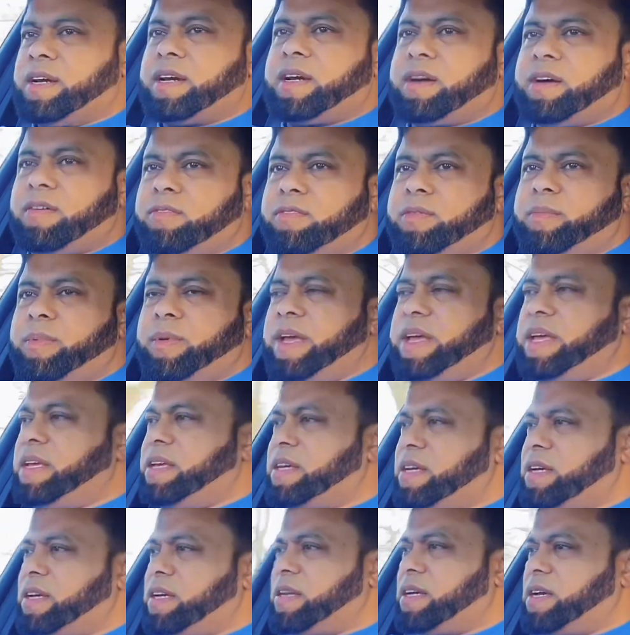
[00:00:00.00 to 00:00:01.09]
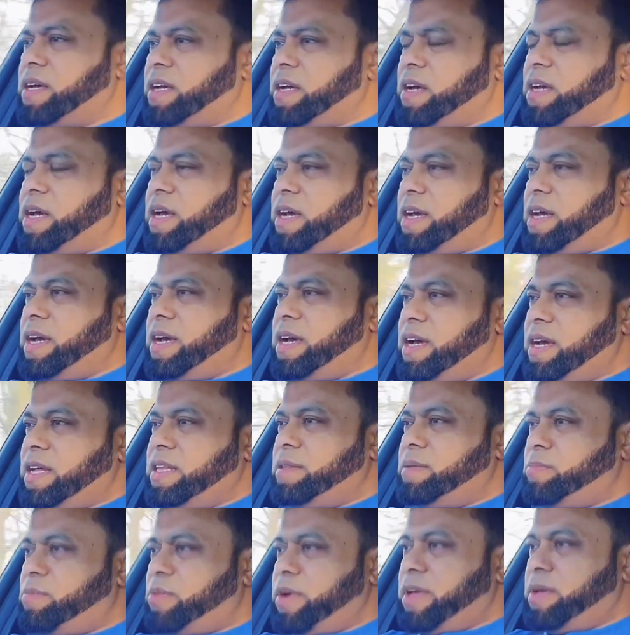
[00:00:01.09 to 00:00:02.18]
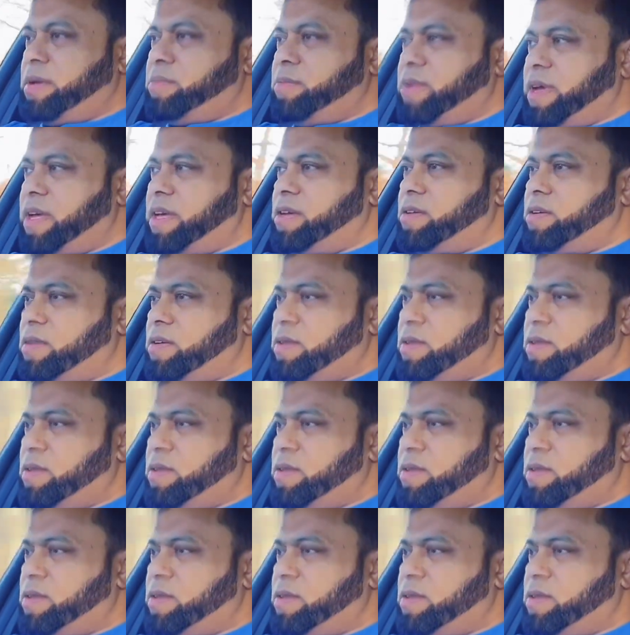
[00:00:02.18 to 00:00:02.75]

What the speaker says: Go the brake. And brake, brake.